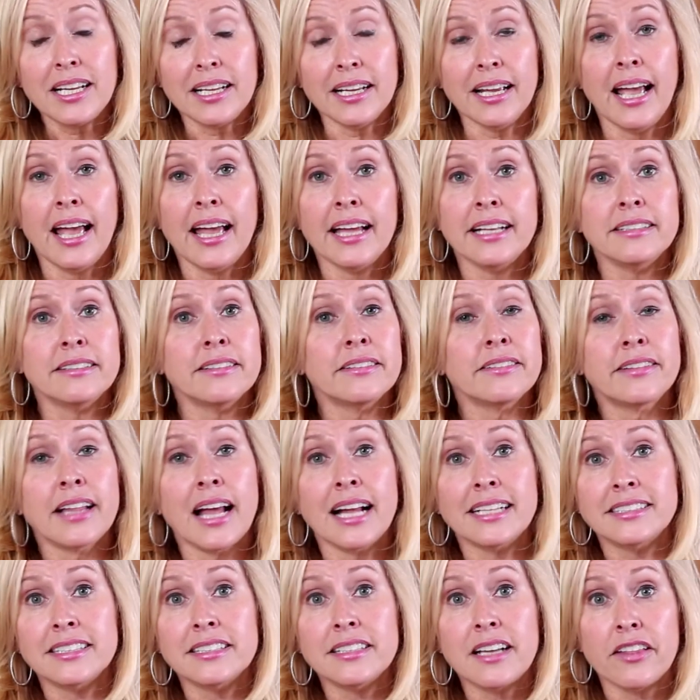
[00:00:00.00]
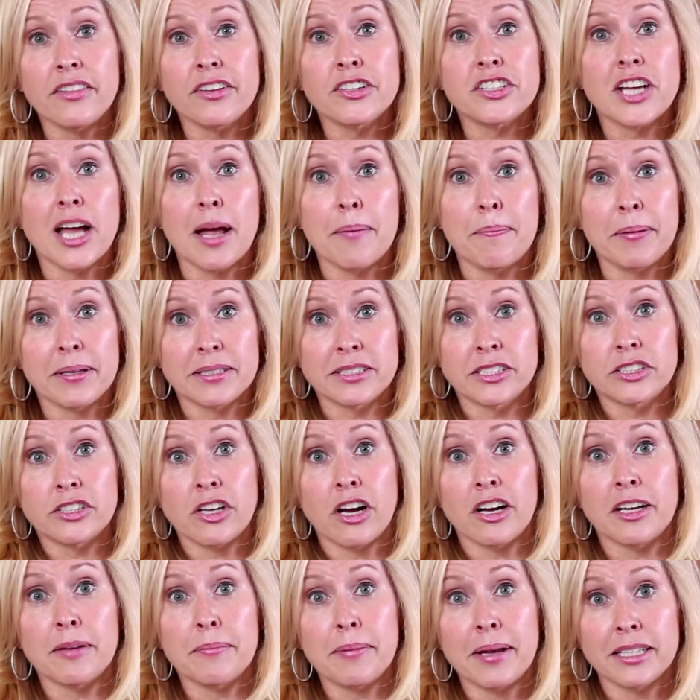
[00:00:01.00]
And that's another topic to
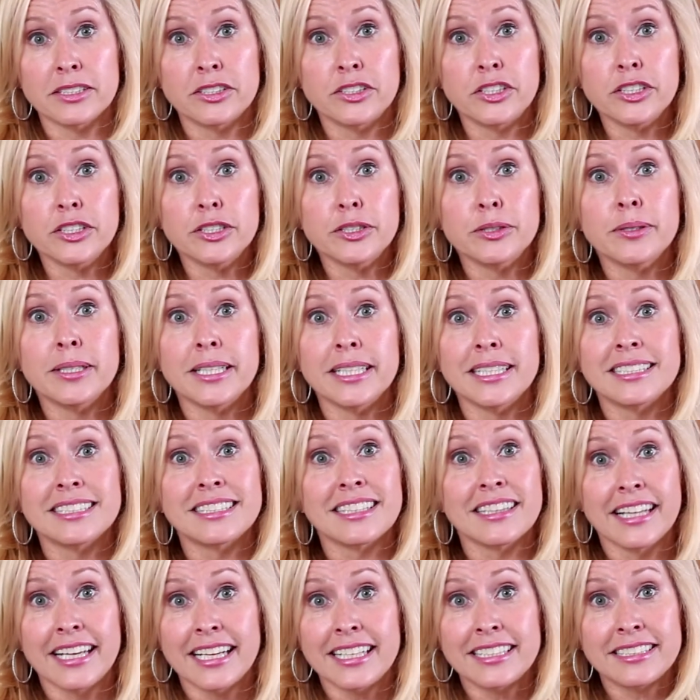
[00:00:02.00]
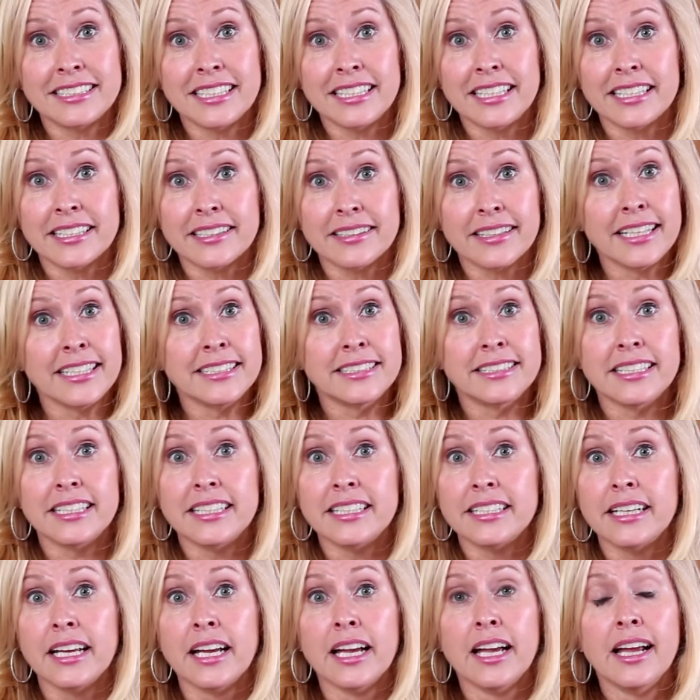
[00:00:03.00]
talk about too, is LinkedIn.
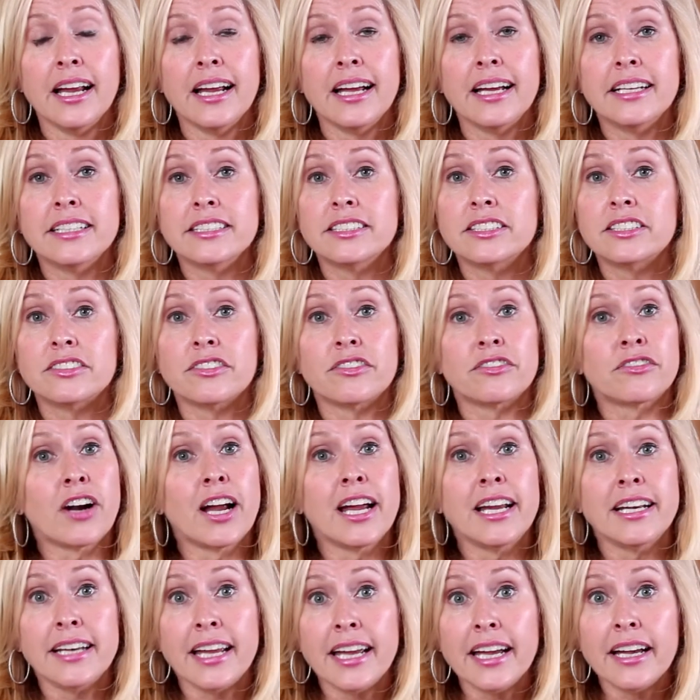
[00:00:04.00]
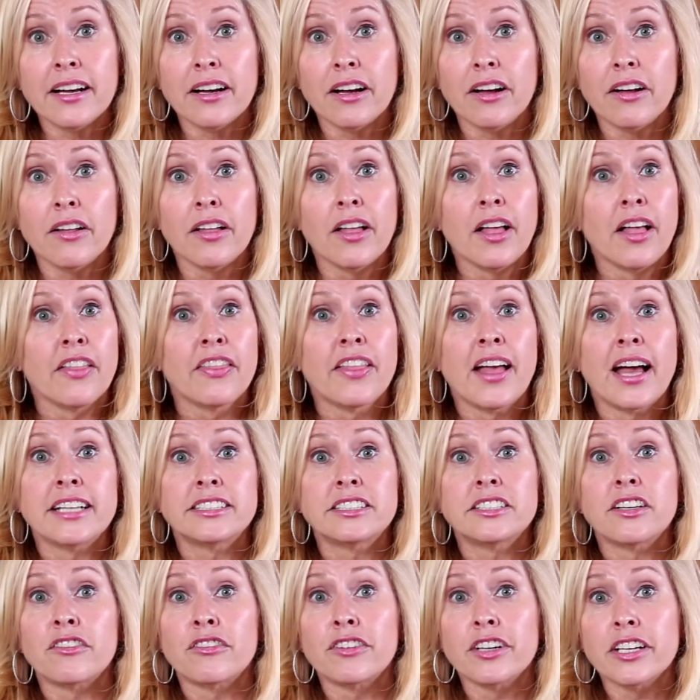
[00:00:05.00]
LinkedIn is right now, that's
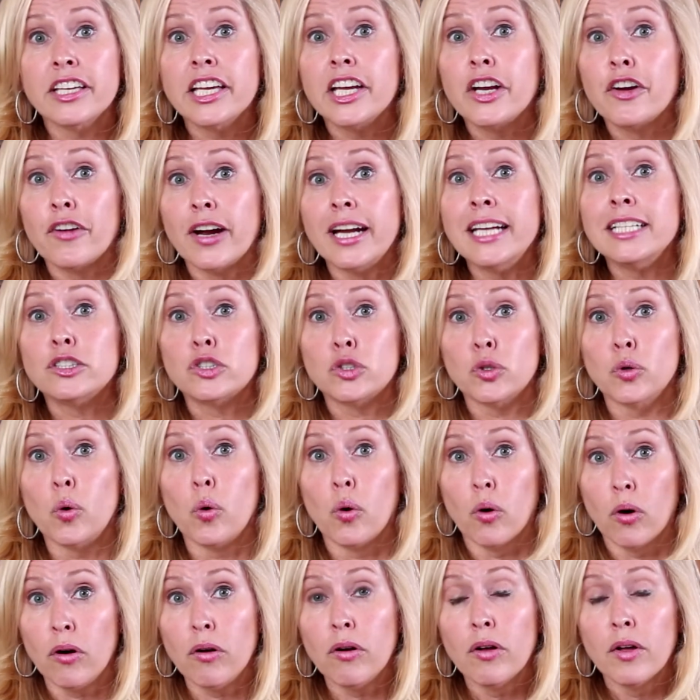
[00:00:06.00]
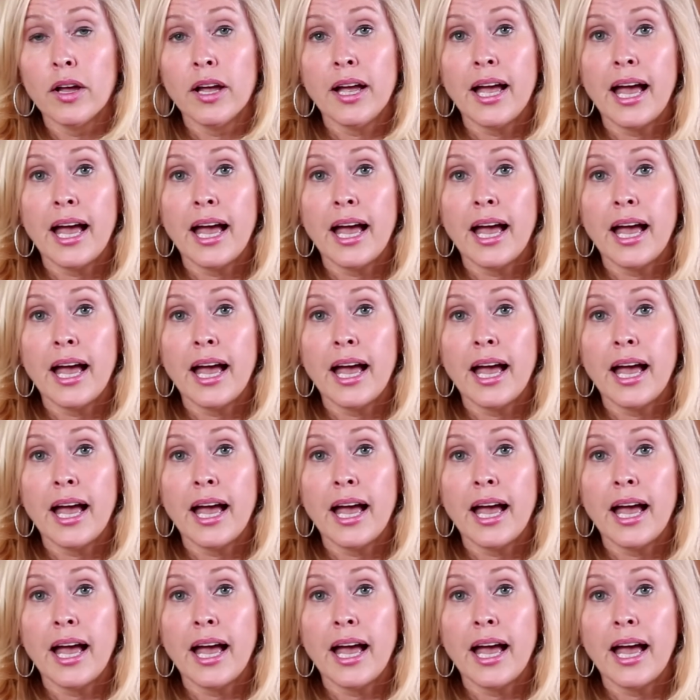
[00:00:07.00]
a really great tool.